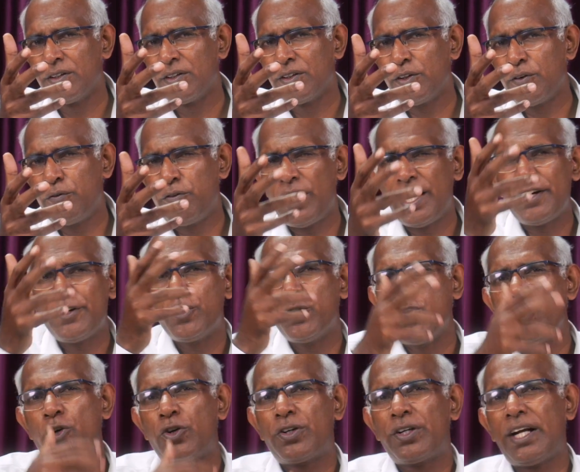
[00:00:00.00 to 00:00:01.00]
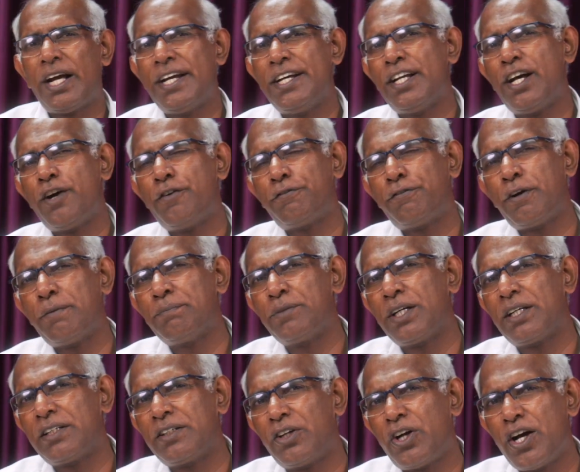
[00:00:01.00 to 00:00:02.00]
The one who cried out from the
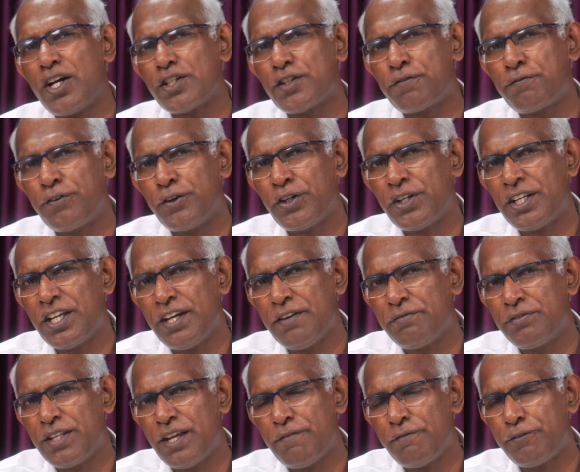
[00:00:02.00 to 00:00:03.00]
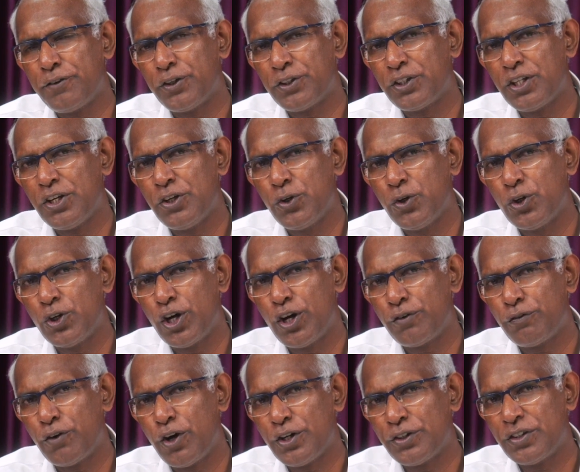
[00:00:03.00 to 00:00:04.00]
cross, Forgive them, for they know
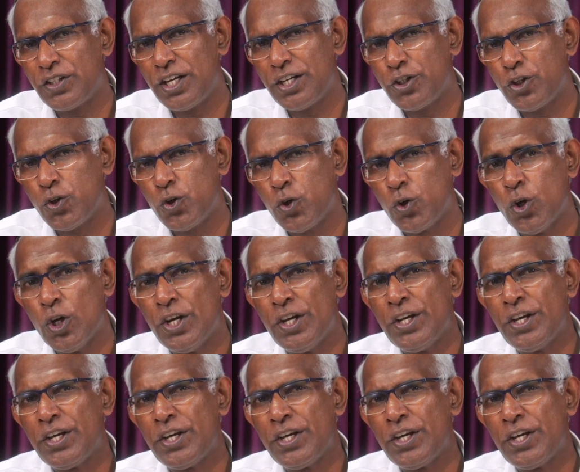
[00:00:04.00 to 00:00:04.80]
not what they do.